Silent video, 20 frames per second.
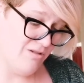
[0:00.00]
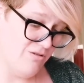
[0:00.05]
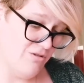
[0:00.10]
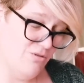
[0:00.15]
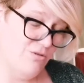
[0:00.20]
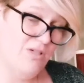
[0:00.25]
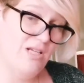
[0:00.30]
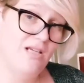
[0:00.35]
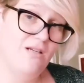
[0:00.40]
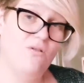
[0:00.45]
do
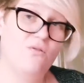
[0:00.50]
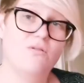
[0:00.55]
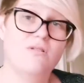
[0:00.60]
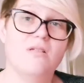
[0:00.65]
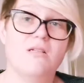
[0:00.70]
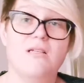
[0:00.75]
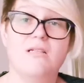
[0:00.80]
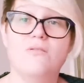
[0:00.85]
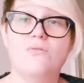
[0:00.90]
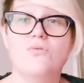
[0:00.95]
needles,
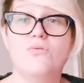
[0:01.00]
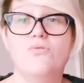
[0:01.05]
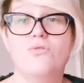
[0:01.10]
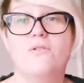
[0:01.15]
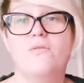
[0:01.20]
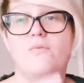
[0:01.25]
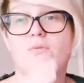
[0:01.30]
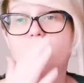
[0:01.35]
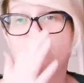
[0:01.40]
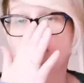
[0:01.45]
and it's all
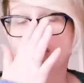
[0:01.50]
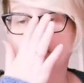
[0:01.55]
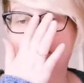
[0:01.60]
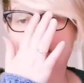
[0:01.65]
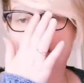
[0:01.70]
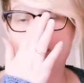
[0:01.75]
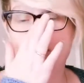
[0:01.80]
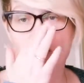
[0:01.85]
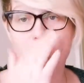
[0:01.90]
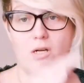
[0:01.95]
driftwood and it's
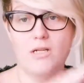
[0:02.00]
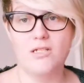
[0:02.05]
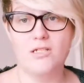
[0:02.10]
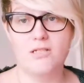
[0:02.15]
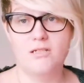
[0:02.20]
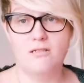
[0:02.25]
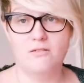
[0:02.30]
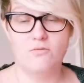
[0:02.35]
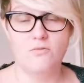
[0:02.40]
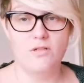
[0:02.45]
all polished
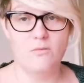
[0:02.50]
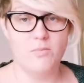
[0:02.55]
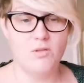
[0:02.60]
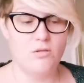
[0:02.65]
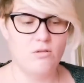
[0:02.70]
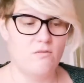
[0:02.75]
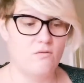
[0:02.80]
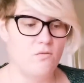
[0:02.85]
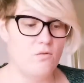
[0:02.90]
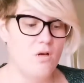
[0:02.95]
and it's really
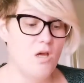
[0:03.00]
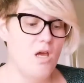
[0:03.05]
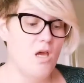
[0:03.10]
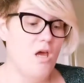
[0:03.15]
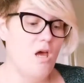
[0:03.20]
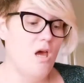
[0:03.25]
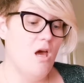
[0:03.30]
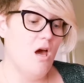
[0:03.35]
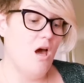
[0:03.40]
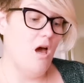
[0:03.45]
beautiful.
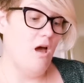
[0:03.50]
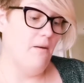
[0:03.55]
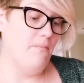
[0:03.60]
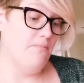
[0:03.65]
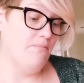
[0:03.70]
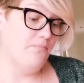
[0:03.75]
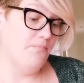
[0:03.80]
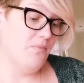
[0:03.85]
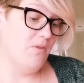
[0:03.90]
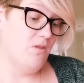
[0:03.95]

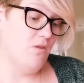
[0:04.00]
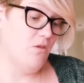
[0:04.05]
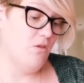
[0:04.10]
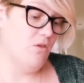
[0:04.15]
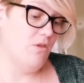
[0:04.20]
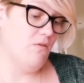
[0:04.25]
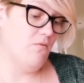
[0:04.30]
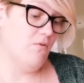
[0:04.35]
The